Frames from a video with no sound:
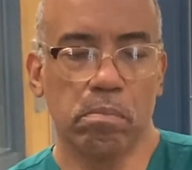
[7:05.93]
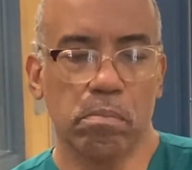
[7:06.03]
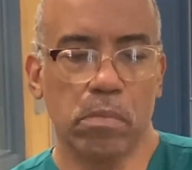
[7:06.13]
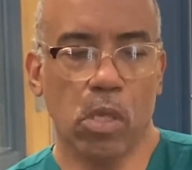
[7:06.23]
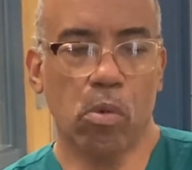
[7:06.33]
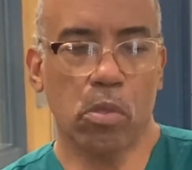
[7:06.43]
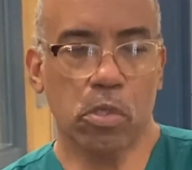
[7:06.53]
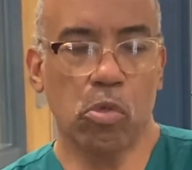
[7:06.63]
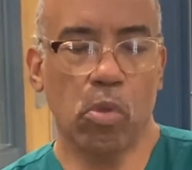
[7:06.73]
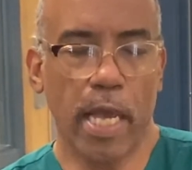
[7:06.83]
local
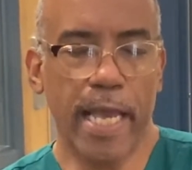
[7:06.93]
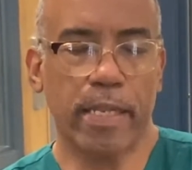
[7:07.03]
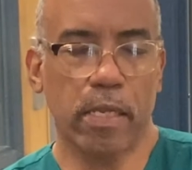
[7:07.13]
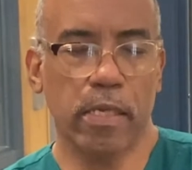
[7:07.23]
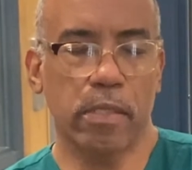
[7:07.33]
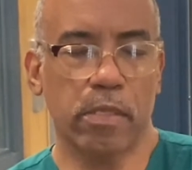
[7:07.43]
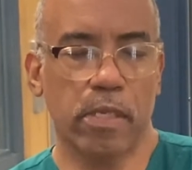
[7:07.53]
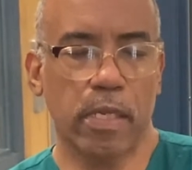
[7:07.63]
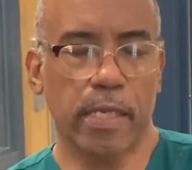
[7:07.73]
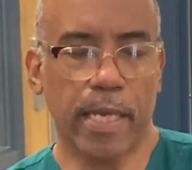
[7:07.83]
school athletes
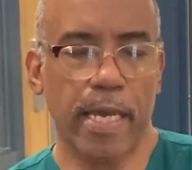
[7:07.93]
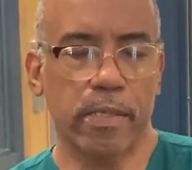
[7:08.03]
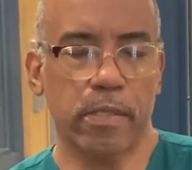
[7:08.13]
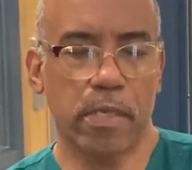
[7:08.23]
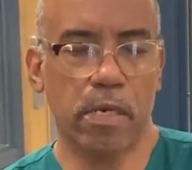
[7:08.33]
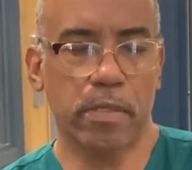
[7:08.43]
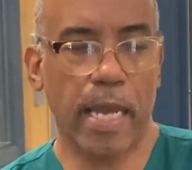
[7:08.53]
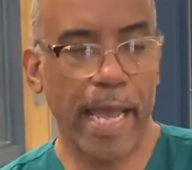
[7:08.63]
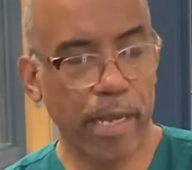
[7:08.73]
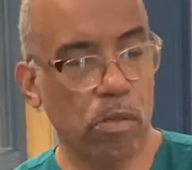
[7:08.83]
in case there's an
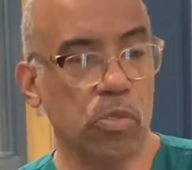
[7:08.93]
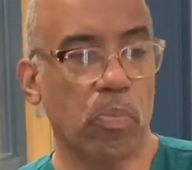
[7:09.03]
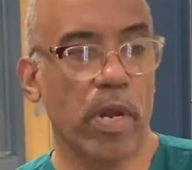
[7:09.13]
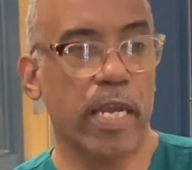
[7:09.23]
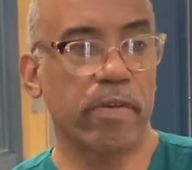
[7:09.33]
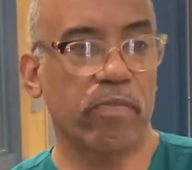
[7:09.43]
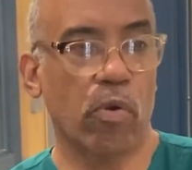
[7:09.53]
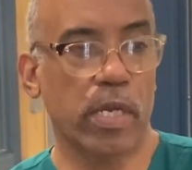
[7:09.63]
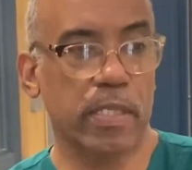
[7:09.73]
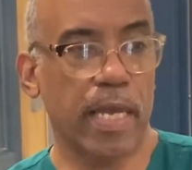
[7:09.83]
ankle sprain, for
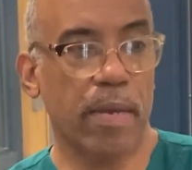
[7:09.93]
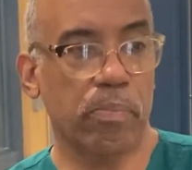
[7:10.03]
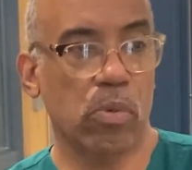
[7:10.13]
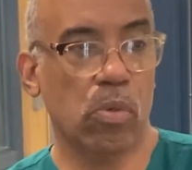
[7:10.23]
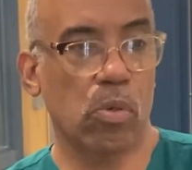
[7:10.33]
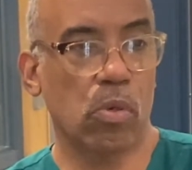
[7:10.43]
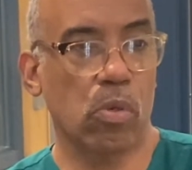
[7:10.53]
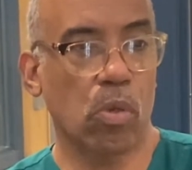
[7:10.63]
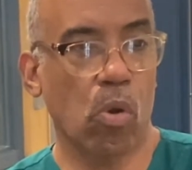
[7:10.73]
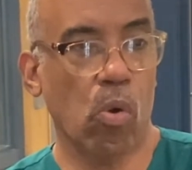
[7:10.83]
example,
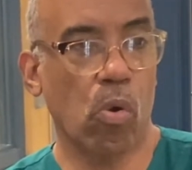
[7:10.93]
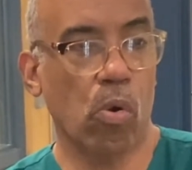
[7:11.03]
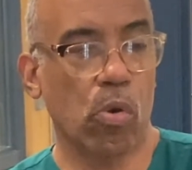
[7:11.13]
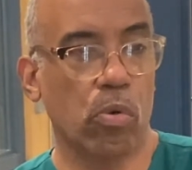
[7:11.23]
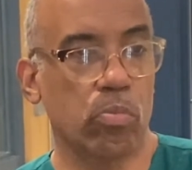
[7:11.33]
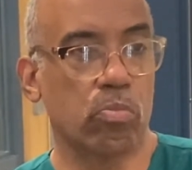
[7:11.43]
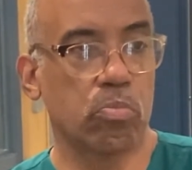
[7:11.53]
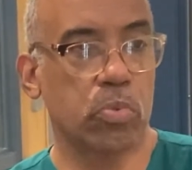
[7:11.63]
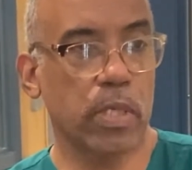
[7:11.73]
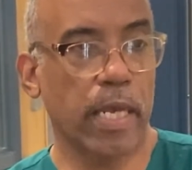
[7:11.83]
or
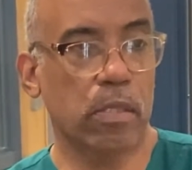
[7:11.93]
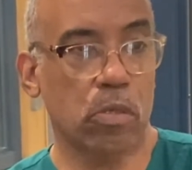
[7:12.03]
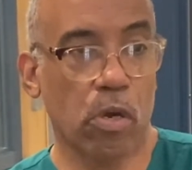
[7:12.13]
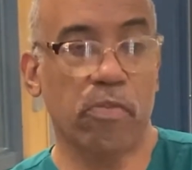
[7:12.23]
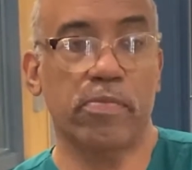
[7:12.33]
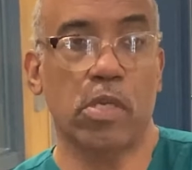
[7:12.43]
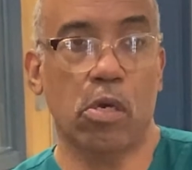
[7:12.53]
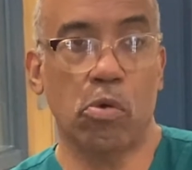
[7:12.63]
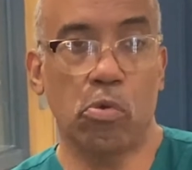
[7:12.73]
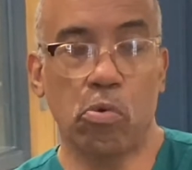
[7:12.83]
say a turf
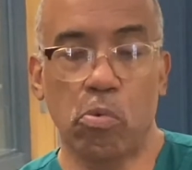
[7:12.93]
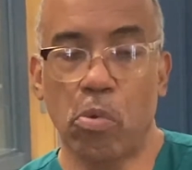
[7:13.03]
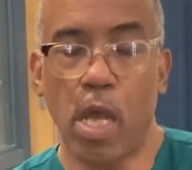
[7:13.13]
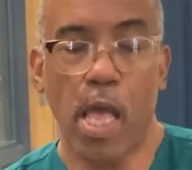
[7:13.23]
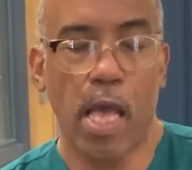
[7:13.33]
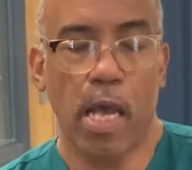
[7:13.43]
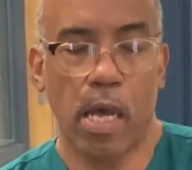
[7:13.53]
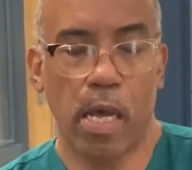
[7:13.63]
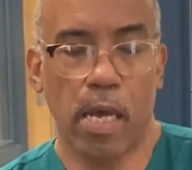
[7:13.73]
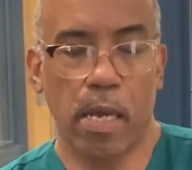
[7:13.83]
toe,
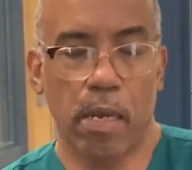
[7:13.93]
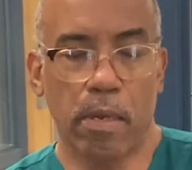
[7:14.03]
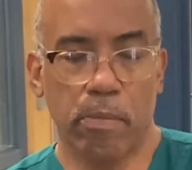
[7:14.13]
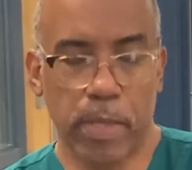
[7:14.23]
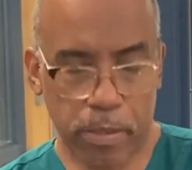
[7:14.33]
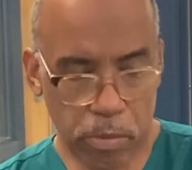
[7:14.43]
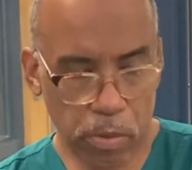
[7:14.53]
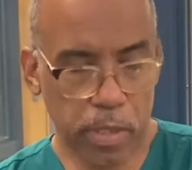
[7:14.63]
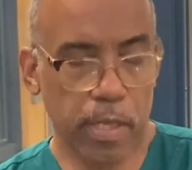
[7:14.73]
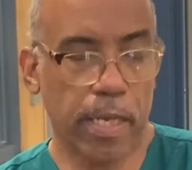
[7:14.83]
that
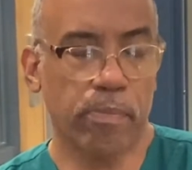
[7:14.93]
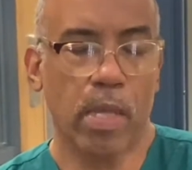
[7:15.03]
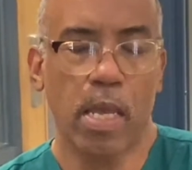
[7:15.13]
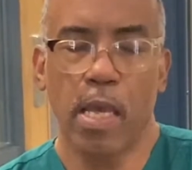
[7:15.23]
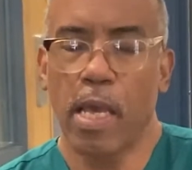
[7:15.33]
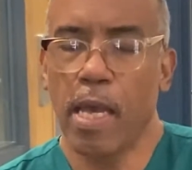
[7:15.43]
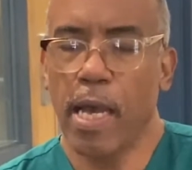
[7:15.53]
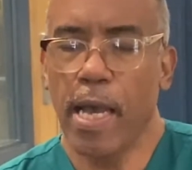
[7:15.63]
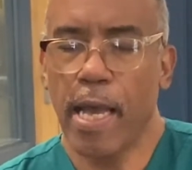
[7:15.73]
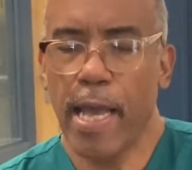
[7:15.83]
sort of thing.
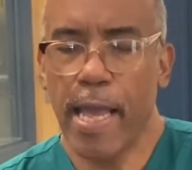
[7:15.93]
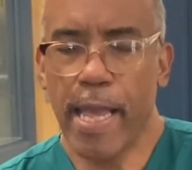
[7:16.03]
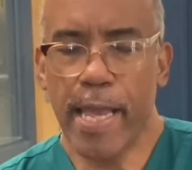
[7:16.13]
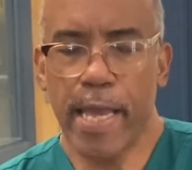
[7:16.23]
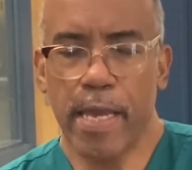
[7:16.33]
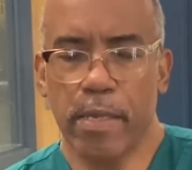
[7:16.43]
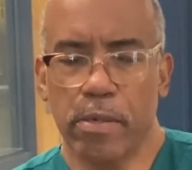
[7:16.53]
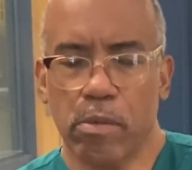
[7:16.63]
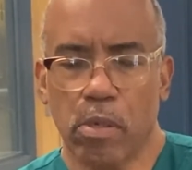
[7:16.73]
And